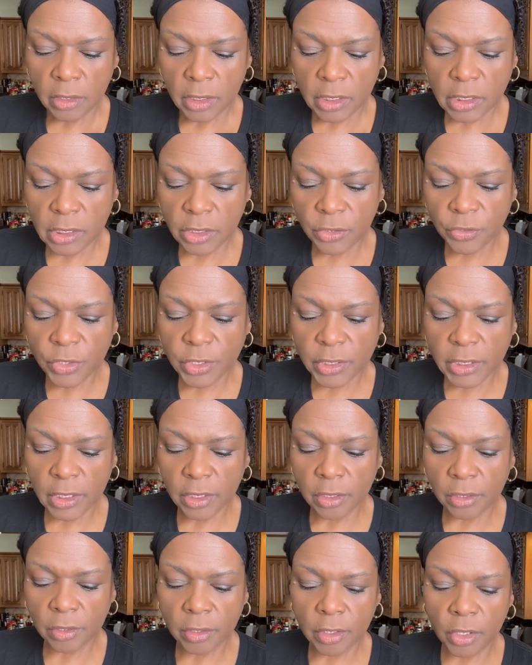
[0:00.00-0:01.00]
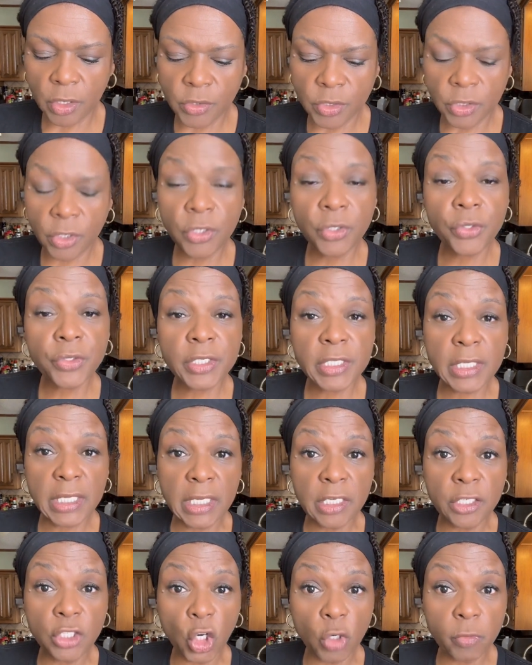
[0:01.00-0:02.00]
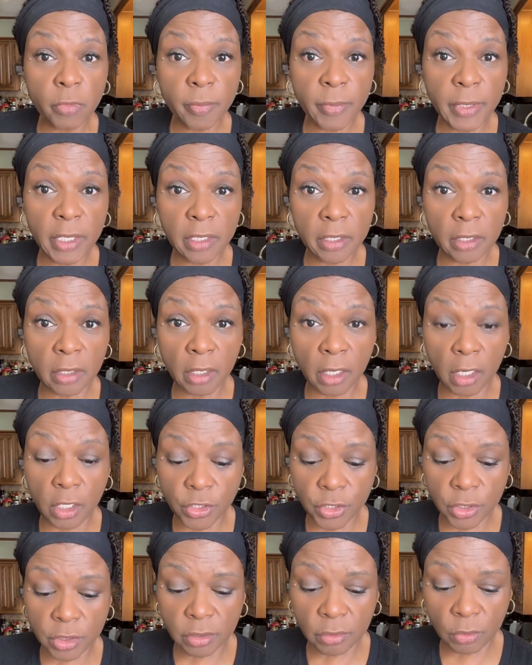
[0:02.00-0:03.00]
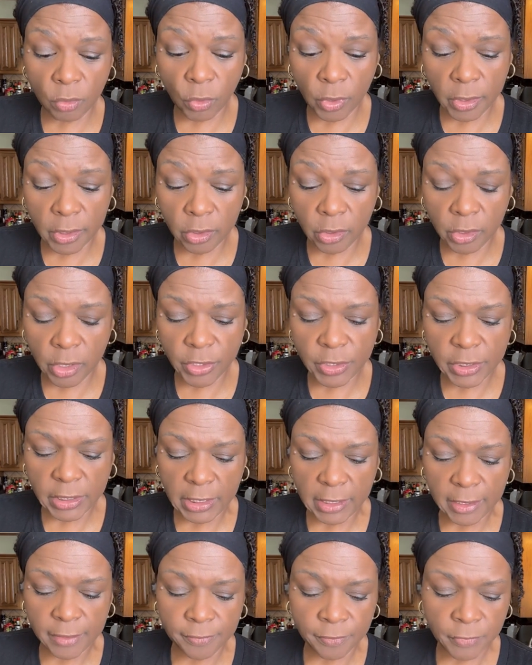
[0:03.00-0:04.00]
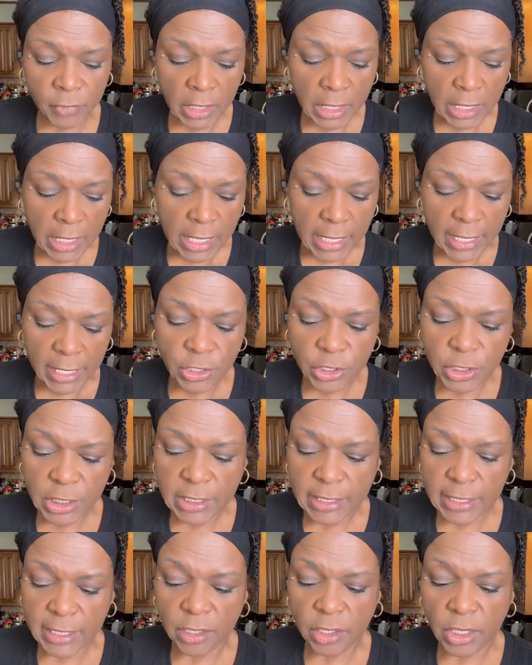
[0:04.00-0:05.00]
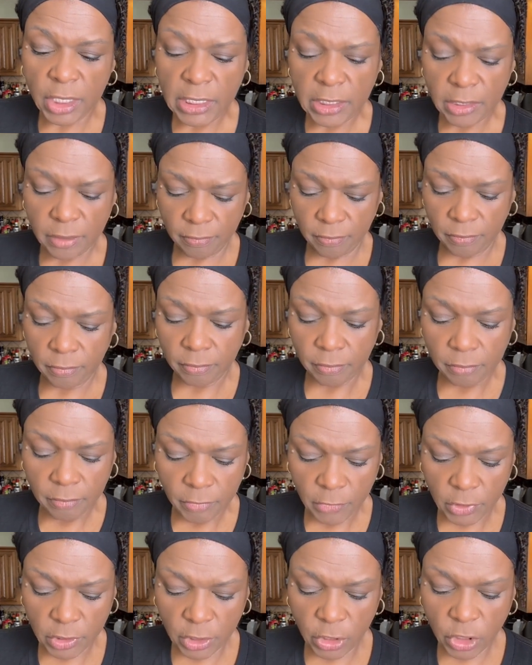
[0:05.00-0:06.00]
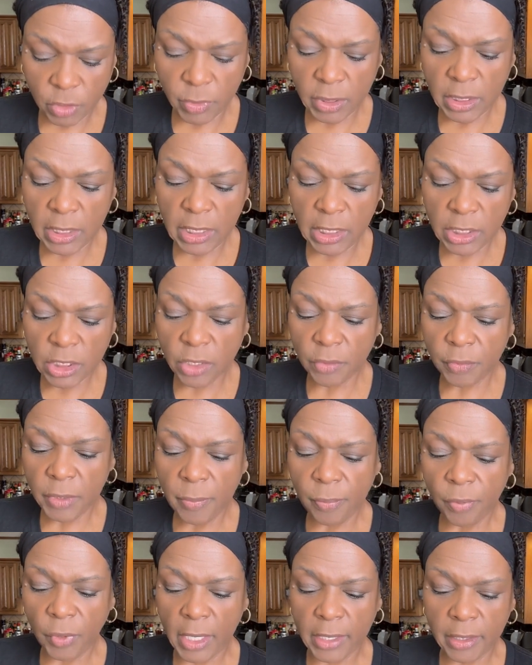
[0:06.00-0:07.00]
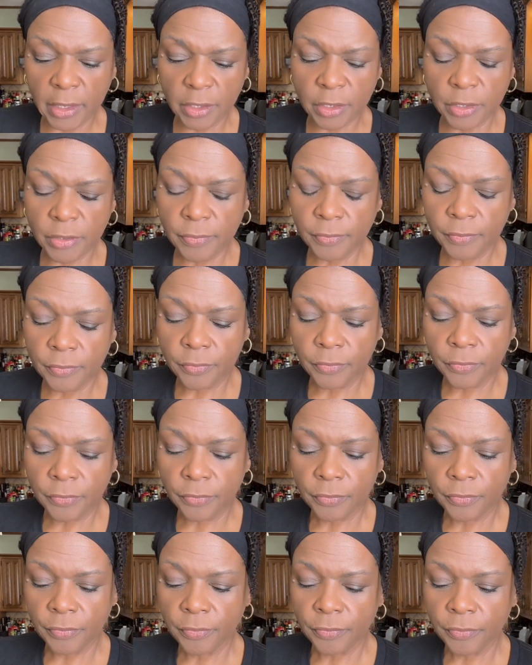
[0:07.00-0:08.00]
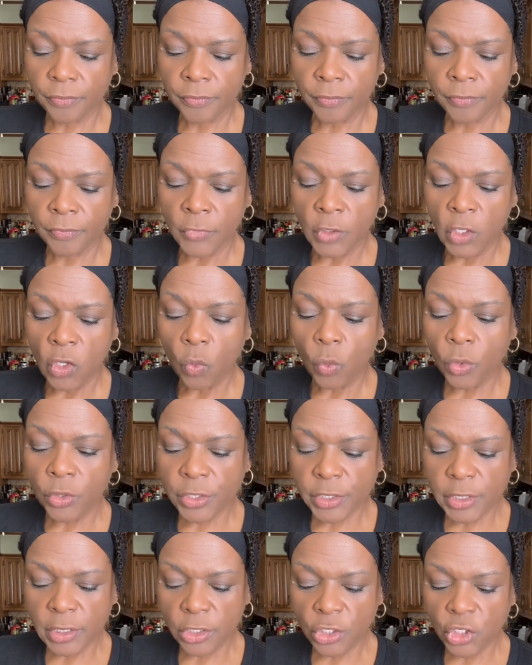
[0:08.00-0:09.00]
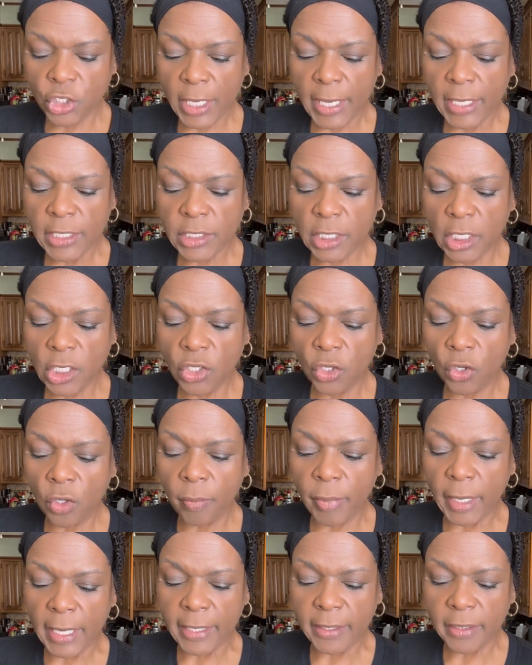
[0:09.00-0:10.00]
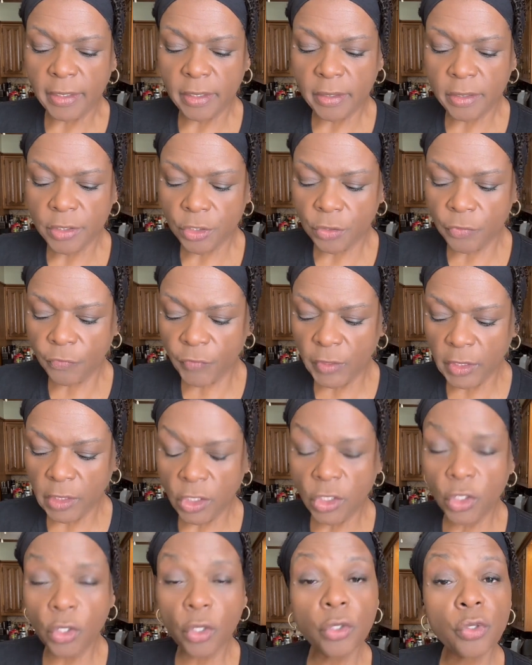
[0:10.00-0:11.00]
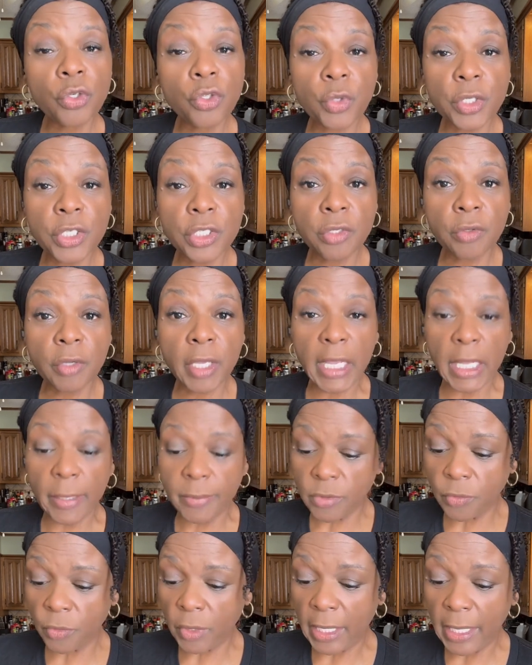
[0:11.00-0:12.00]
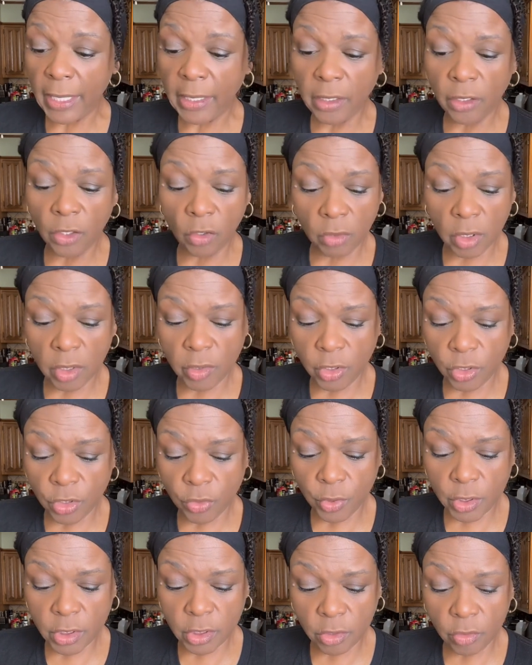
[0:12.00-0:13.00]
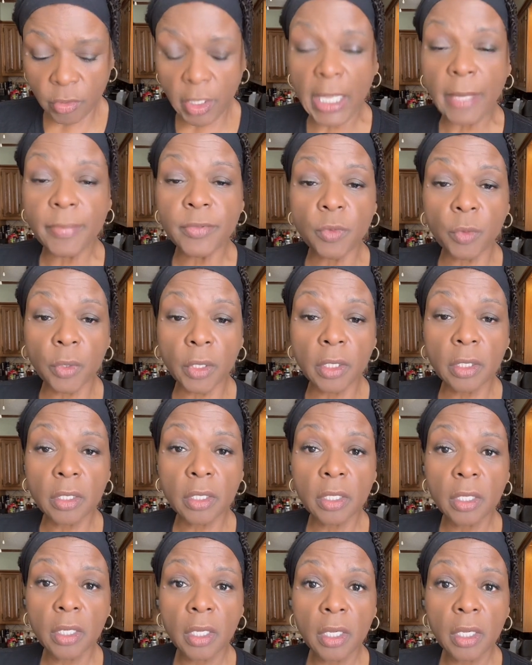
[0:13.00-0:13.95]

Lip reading: This little sticker goes on your skin, derma being the largest organ on our skin. And she said these 3 products were synergized in your body to fill in your nutritional gaps. Well, I didn't know what nutritional gaps were.